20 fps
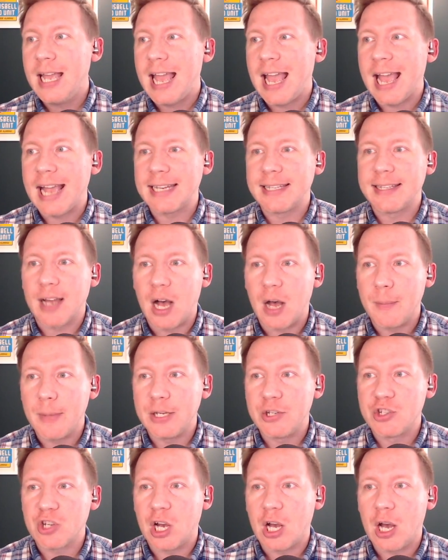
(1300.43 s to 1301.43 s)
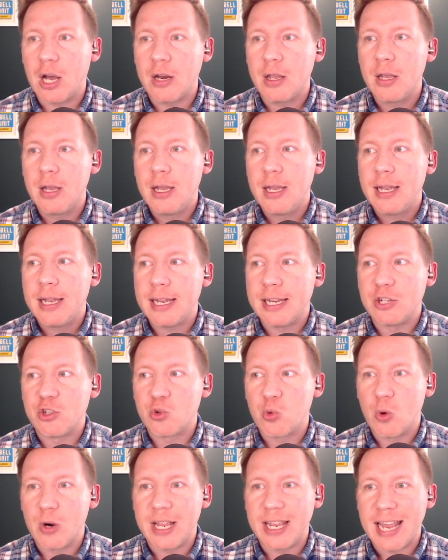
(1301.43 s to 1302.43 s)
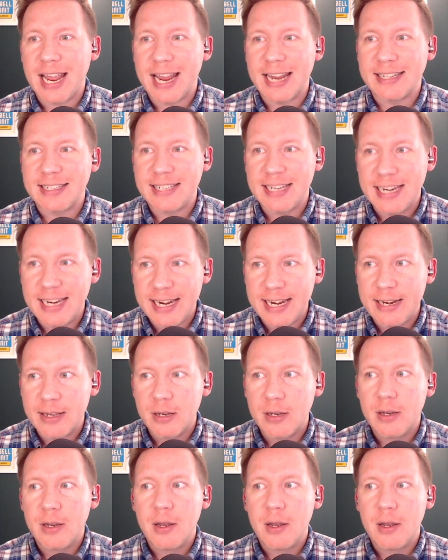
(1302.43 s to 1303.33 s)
Had Tommy John in 2018.